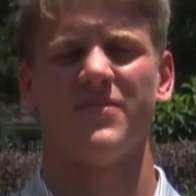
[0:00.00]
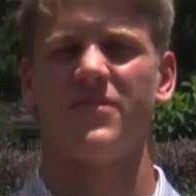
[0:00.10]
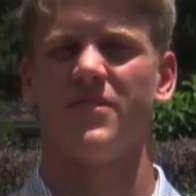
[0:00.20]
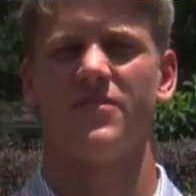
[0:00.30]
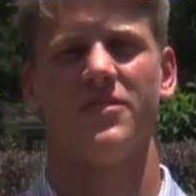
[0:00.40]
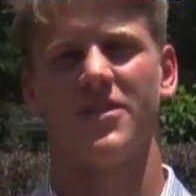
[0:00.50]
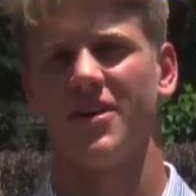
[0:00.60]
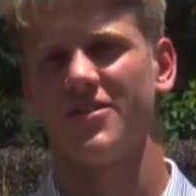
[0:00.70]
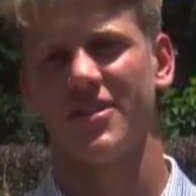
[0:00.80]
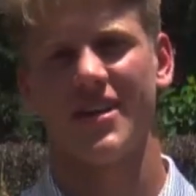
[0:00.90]
If you
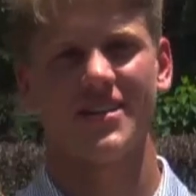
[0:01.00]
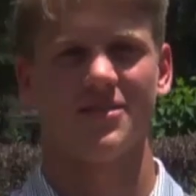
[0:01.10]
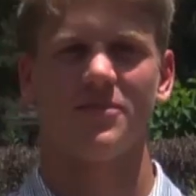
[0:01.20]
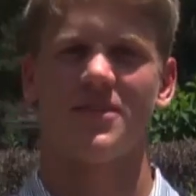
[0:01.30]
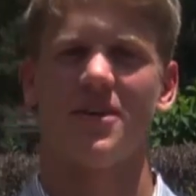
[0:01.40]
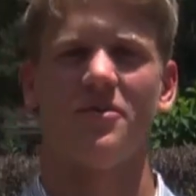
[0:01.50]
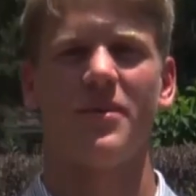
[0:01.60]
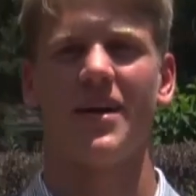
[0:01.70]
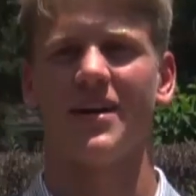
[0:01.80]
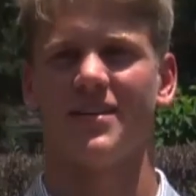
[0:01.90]
talk trash, I'm gonna talk
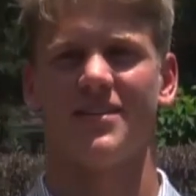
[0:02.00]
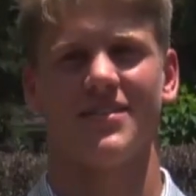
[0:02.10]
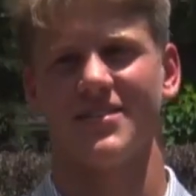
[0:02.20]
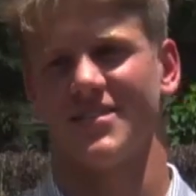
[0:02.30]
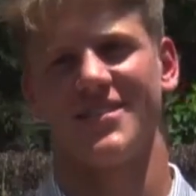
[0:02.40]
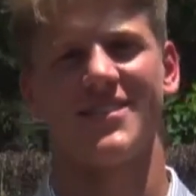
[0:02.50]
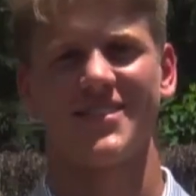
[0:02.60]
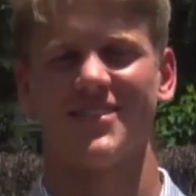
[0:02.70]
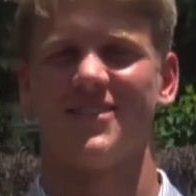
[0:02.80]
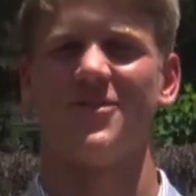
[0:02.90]
back. It's
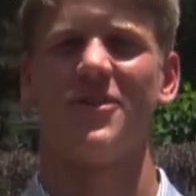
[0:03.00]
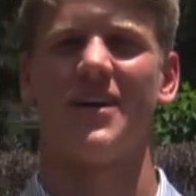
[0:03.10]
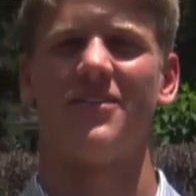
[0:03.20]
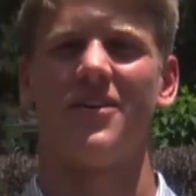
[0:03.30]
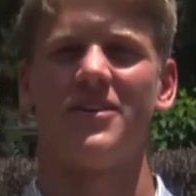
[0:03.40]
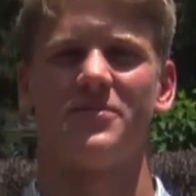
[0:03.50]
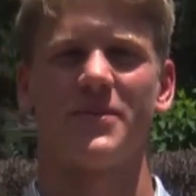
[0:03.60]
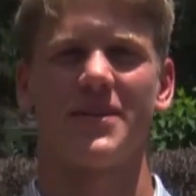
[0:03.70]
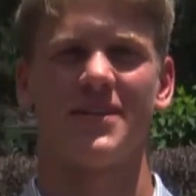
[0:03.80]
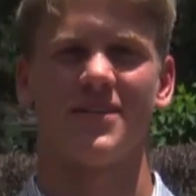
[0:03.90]
just the way I've always
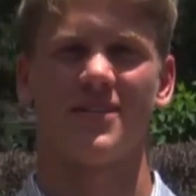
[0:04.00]
been.